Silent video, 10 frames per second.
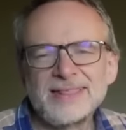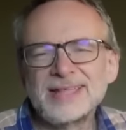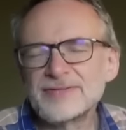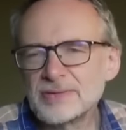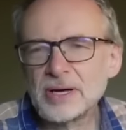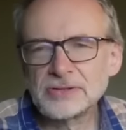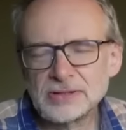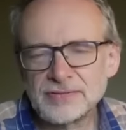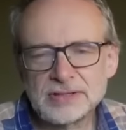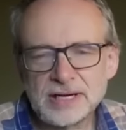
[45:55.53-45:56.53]
I think for
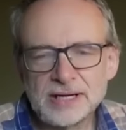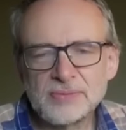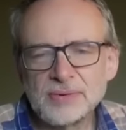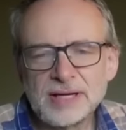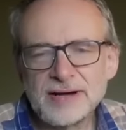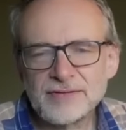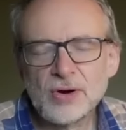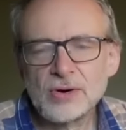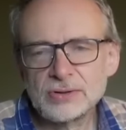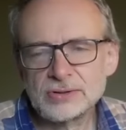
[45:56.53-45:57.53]
most of the day we have
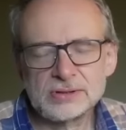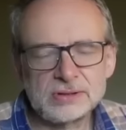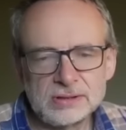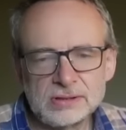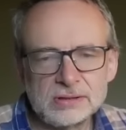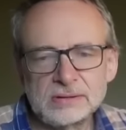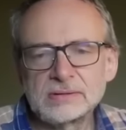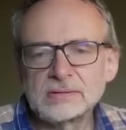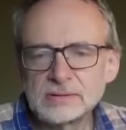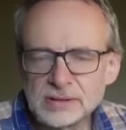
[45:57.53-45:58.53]
got
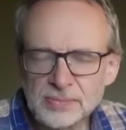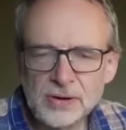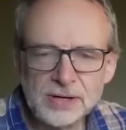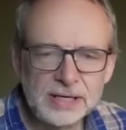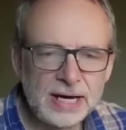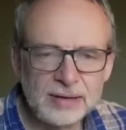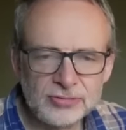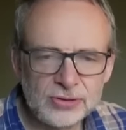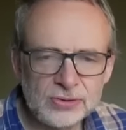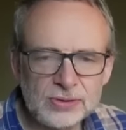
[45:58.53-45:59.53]
the moon in
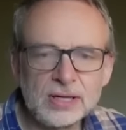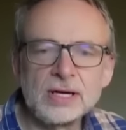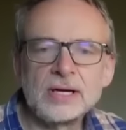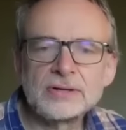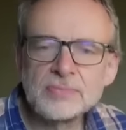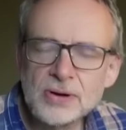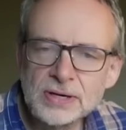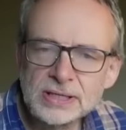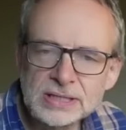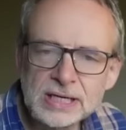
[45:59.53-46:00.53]
Capricorn. The
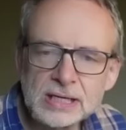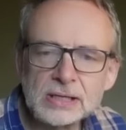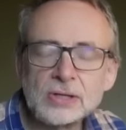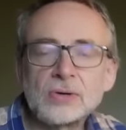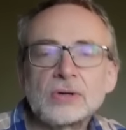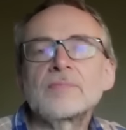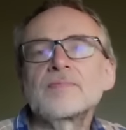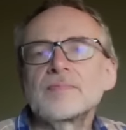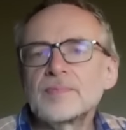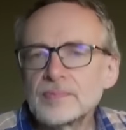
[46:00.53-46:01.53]
moon is in your
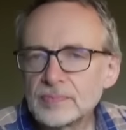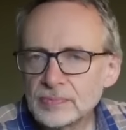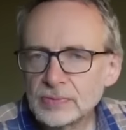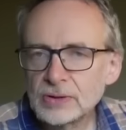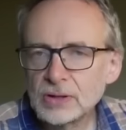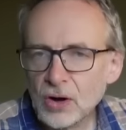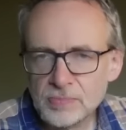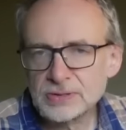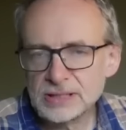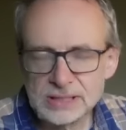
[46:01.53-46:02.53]

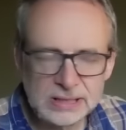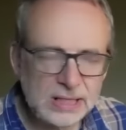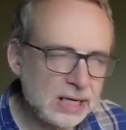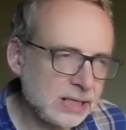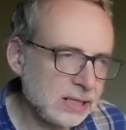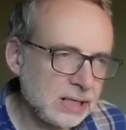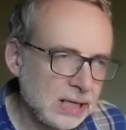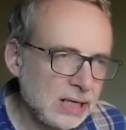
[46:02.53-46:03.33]
opposite sign.